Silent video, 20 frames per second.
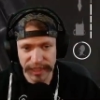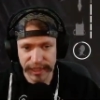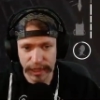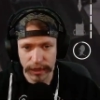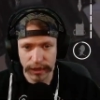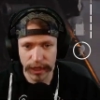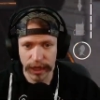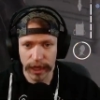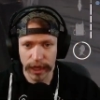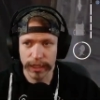
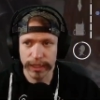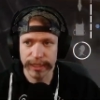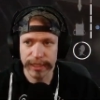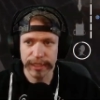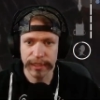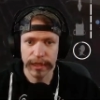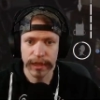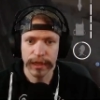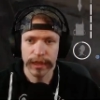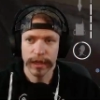on the
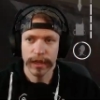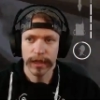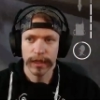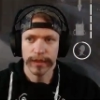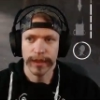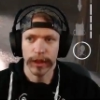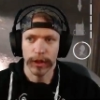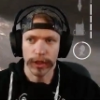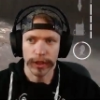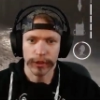guns,
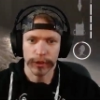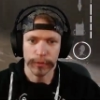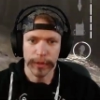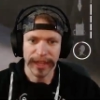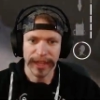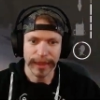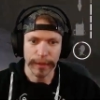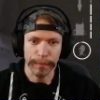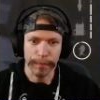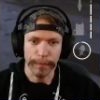they'll either
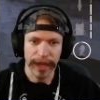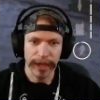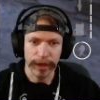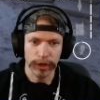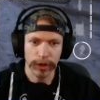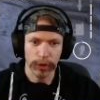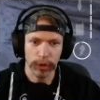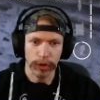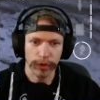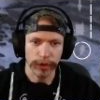make them
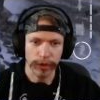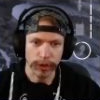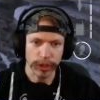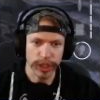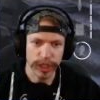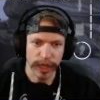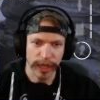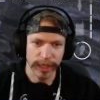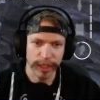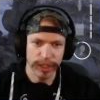better or they'll
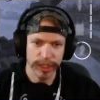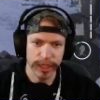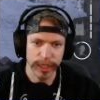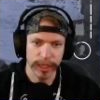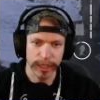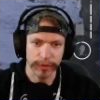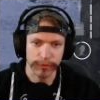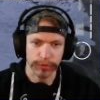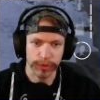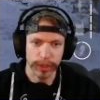change
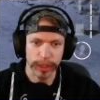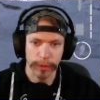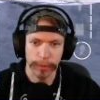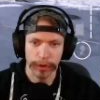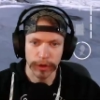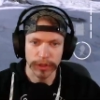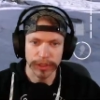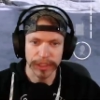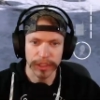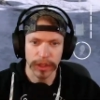it and really
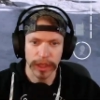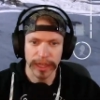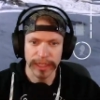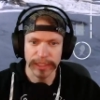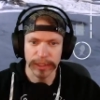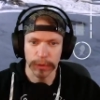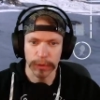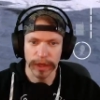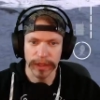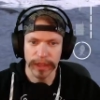
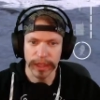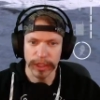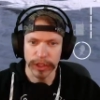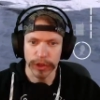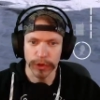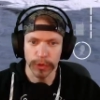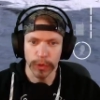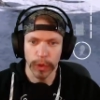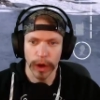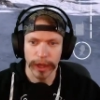personalize the way that
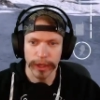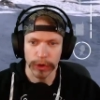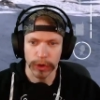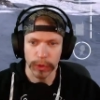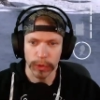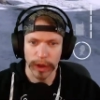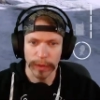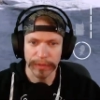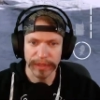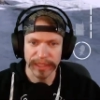you want your weapon